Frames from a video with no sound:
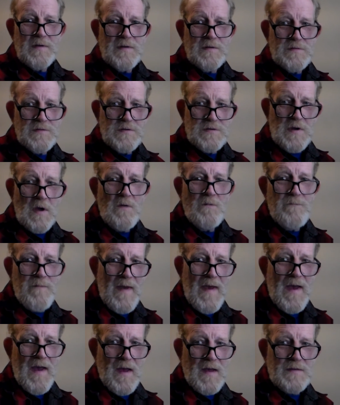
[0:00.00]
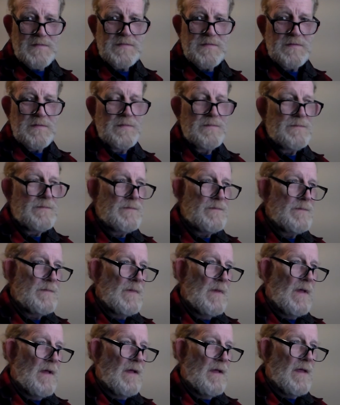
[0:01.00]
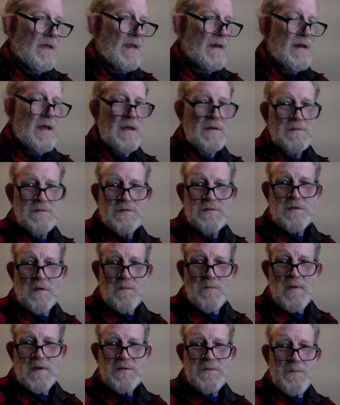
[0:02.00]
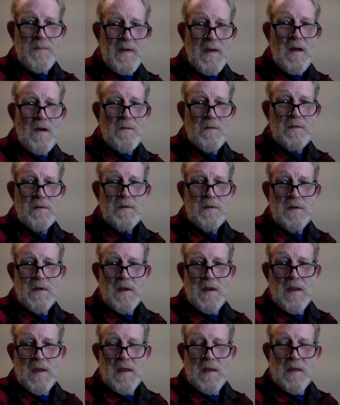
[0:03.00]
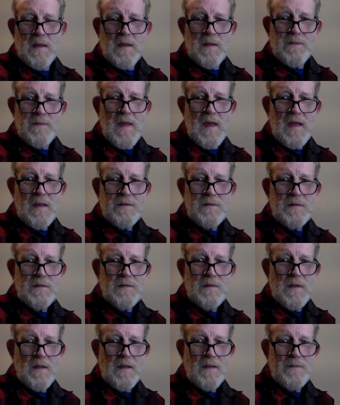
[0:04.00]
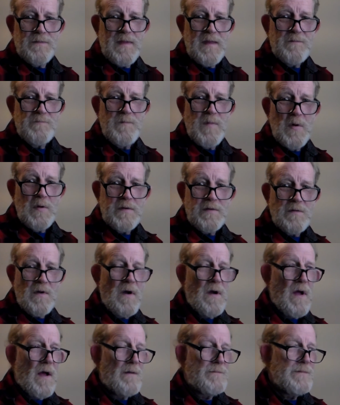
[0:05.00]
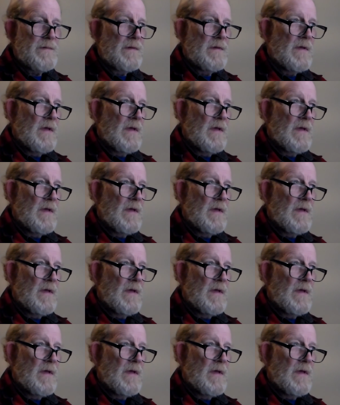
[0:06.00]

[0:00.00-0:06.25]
is so vast and has so much power that they put it off